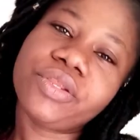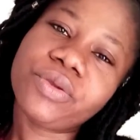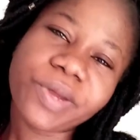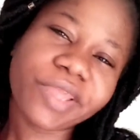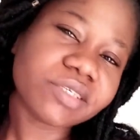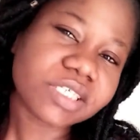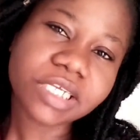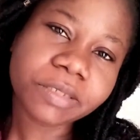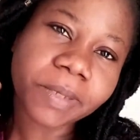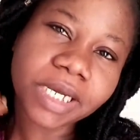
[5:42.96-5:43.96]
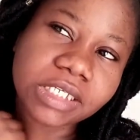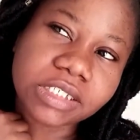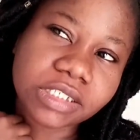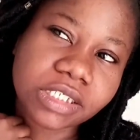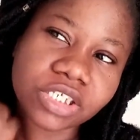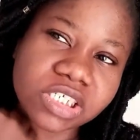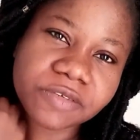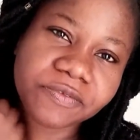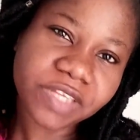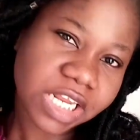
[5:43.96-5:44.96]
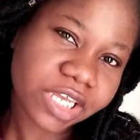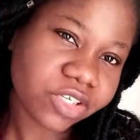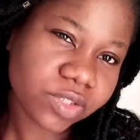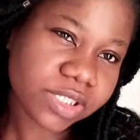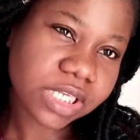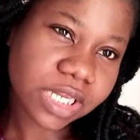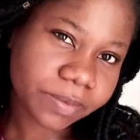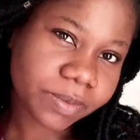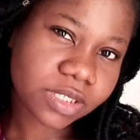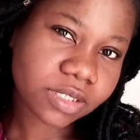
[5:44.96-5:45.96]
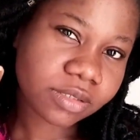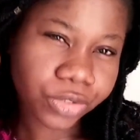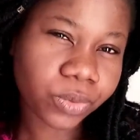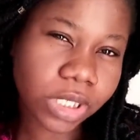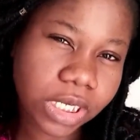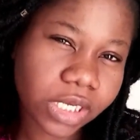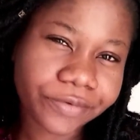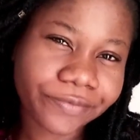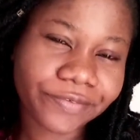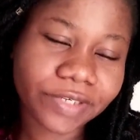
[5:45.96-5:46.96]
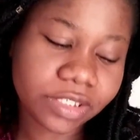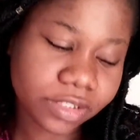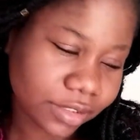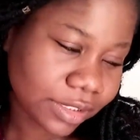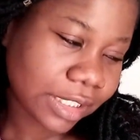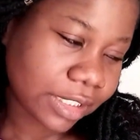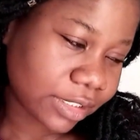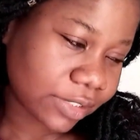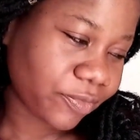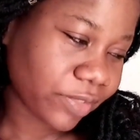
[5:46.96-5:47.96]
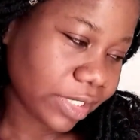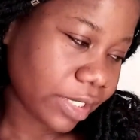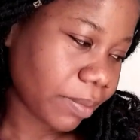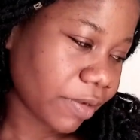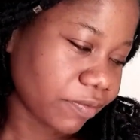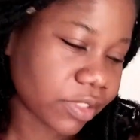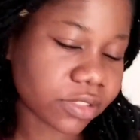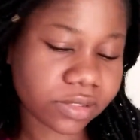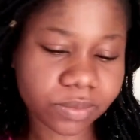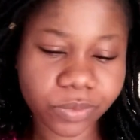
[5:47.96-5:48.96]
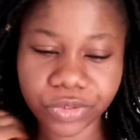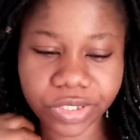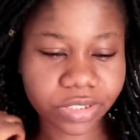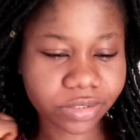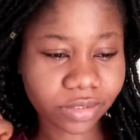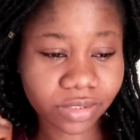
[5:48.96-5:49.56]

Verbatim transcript: You know when you sleep and it doesn't feel like you slept. You know that kind of feeling. That is the feeling I'm having this morning.